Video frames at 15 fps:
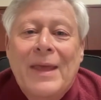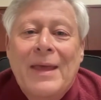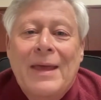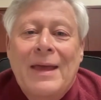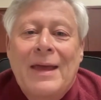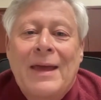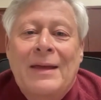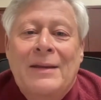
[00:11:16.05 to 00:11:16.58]

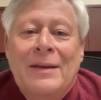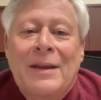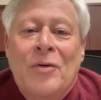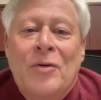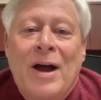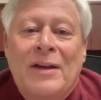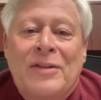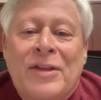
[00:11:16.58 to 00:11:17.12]
And
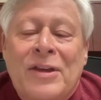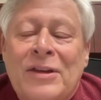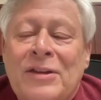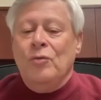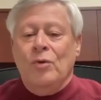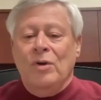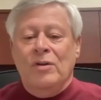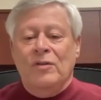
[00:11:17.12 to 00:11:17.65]
I think
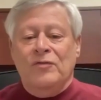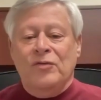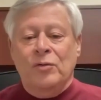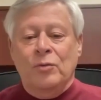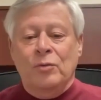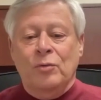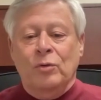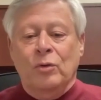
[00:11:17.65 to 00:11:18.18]
that if
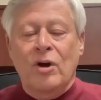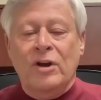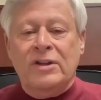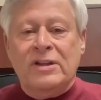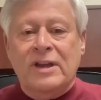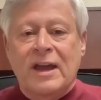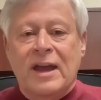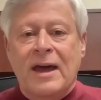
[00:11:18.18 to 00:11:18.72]
you
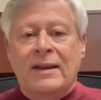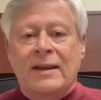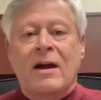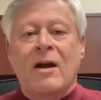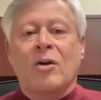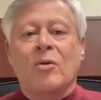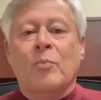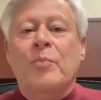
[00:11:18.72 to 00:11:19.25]
looked at
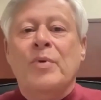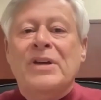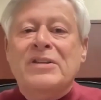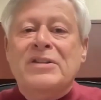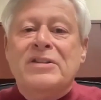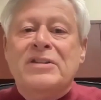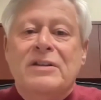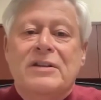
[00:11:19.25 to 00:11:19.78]
our
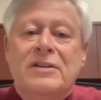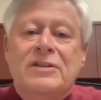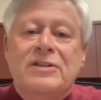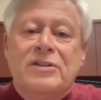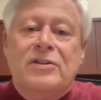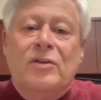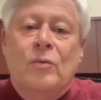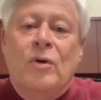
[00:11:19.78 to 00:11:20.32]

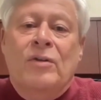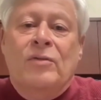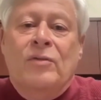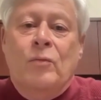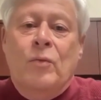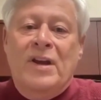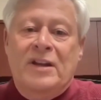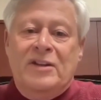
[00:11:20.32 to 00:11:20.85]
business, the,
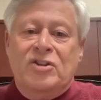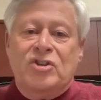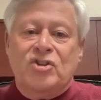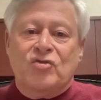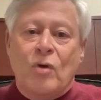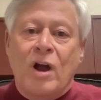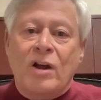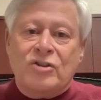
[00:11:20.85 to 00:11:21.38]
the way it's
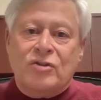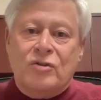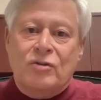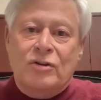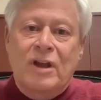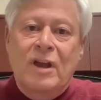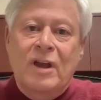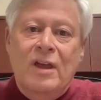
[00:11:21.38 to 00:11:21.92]

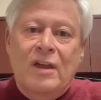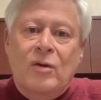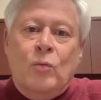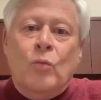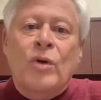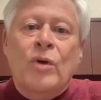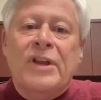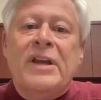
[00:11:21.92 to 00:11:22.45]
structured, it
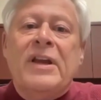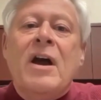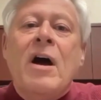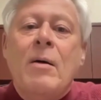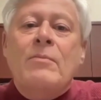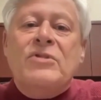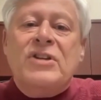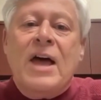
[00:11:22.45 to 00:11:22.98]
really
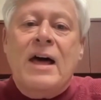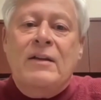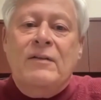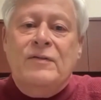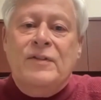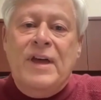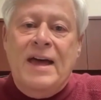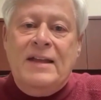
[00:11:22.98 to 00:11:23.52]
comes out
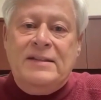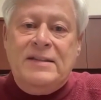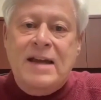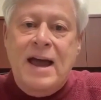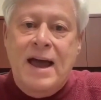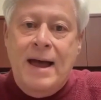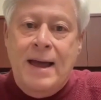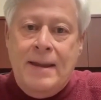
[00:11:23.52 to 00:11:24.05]
of that
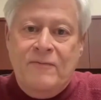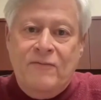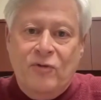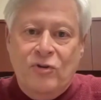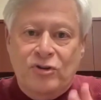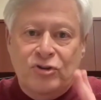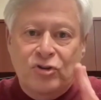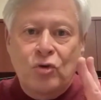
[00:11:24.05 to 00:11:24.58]
time for
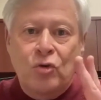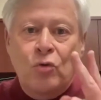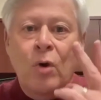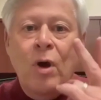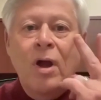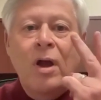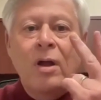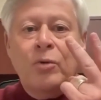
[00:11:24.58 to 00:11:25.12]
two
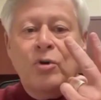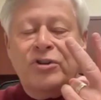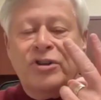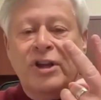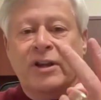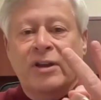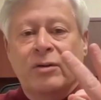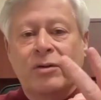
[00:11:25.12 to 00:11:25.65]

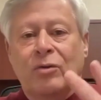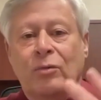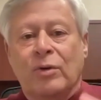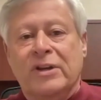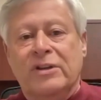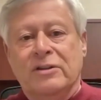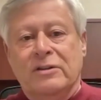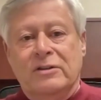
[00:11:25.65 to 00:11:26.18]
particular
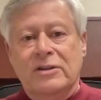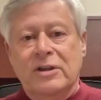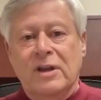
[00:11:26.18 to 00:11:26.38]
reasons,